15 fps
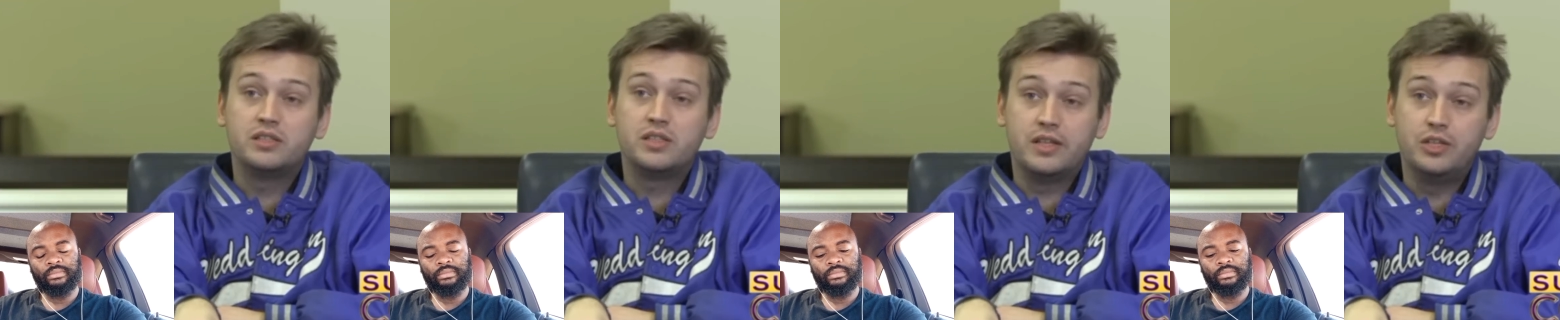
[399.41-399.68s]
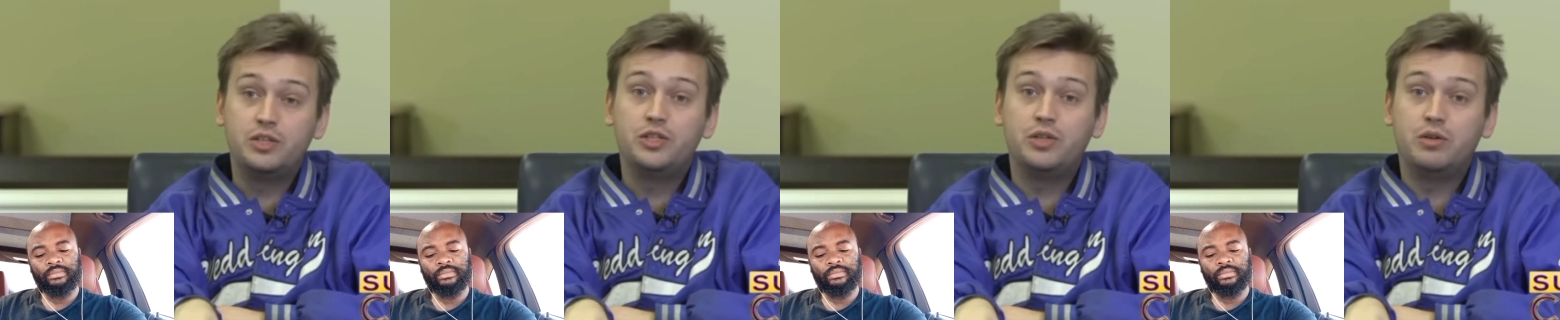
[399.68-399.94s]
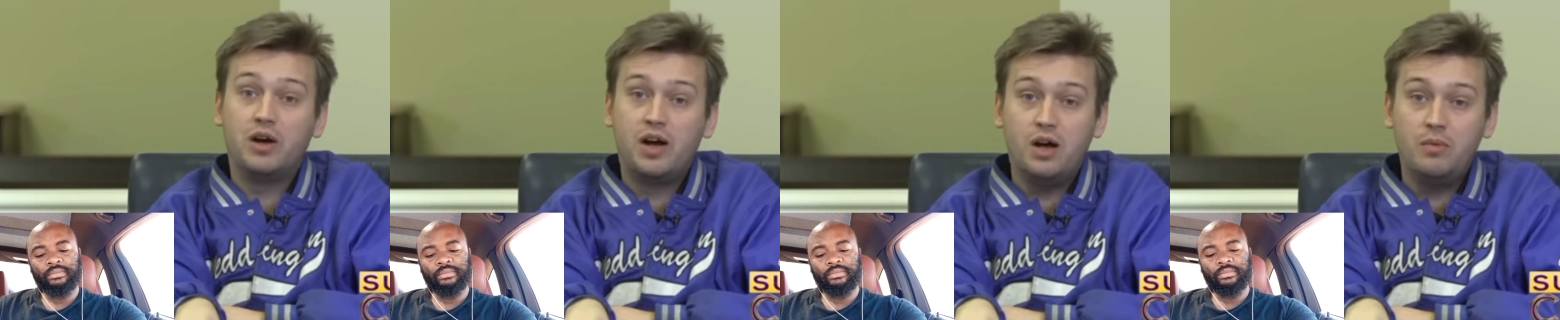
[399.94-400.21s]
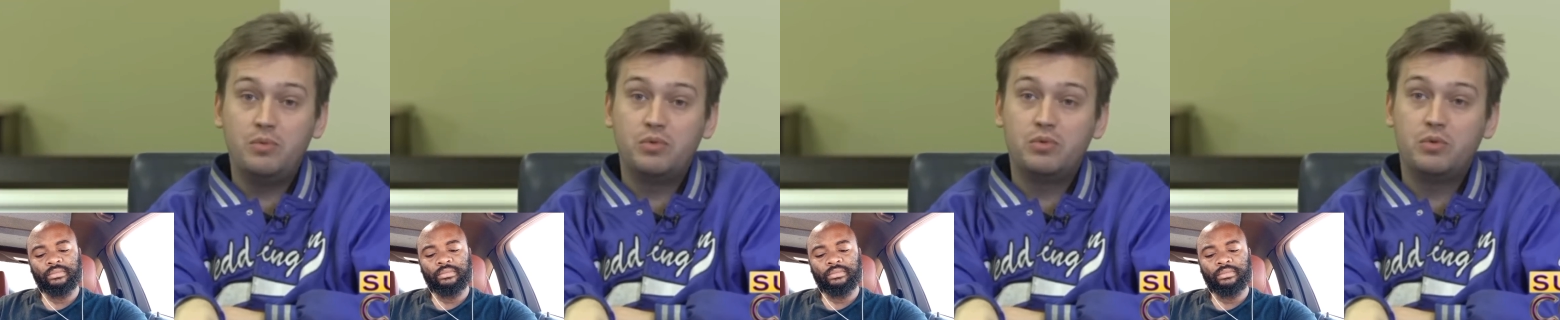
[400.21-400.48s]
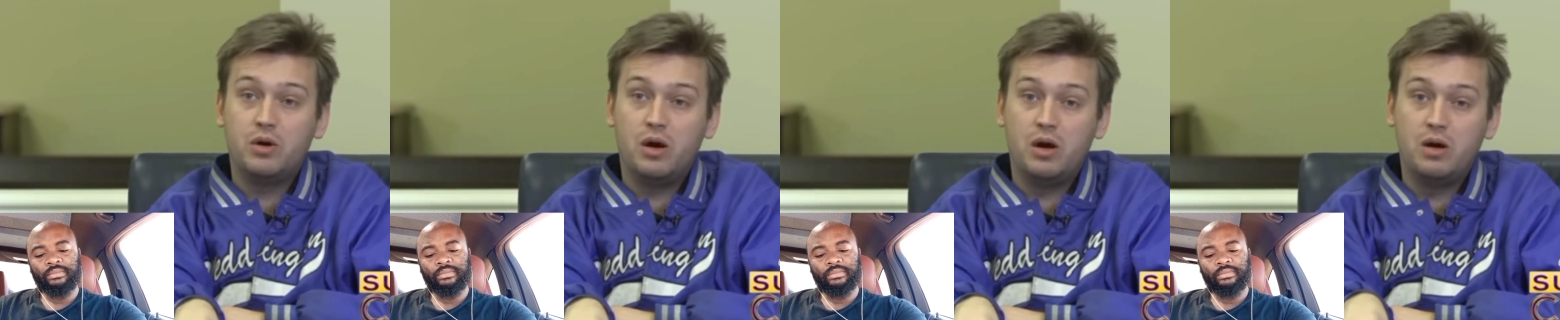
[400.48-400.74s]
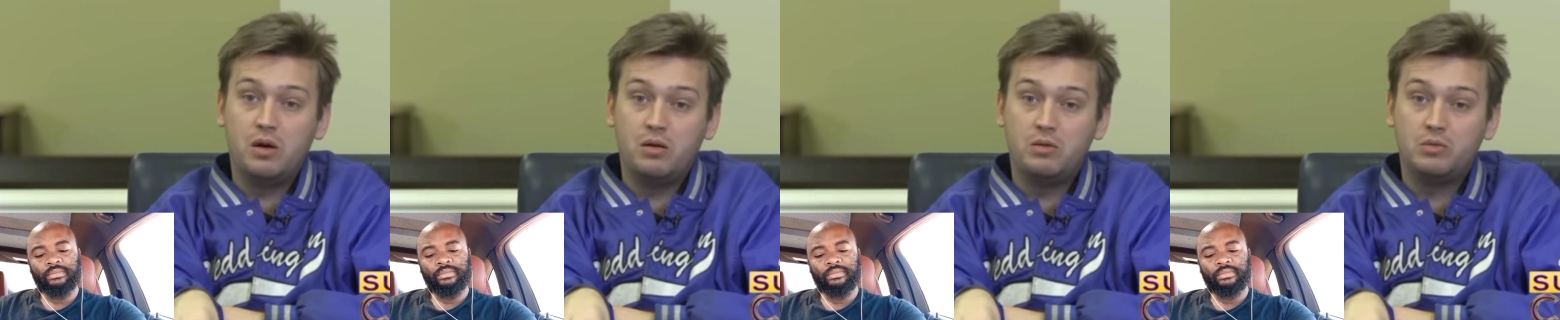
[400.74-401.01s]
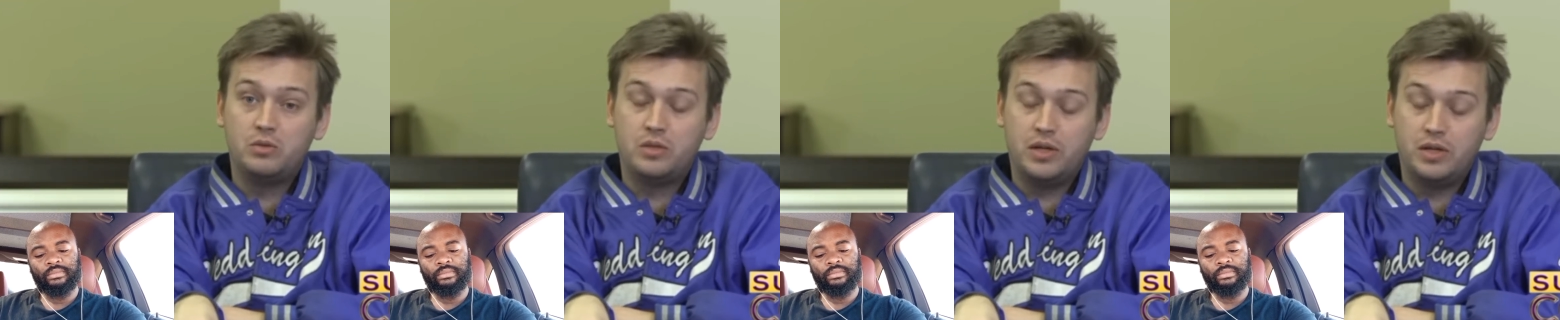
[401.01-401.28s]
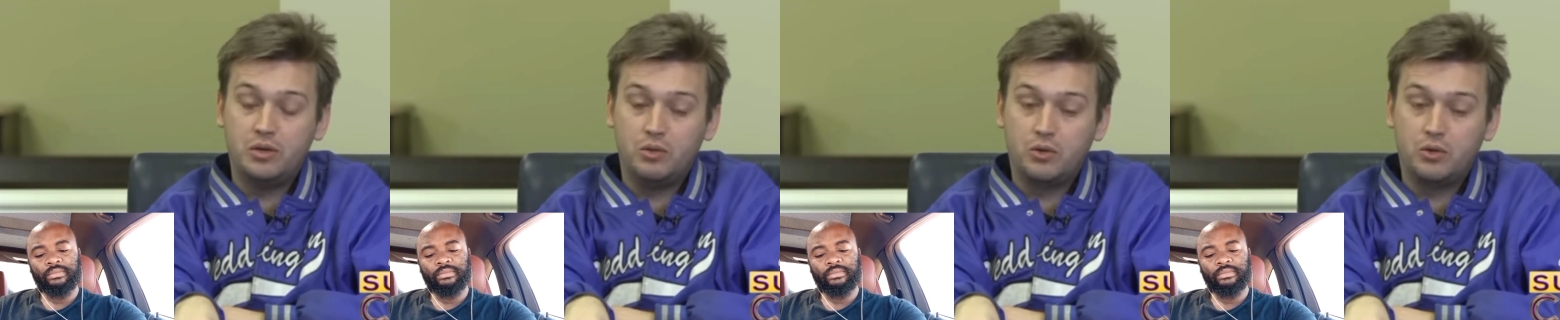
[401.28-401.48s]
Speaker 1: bring this issue up uh,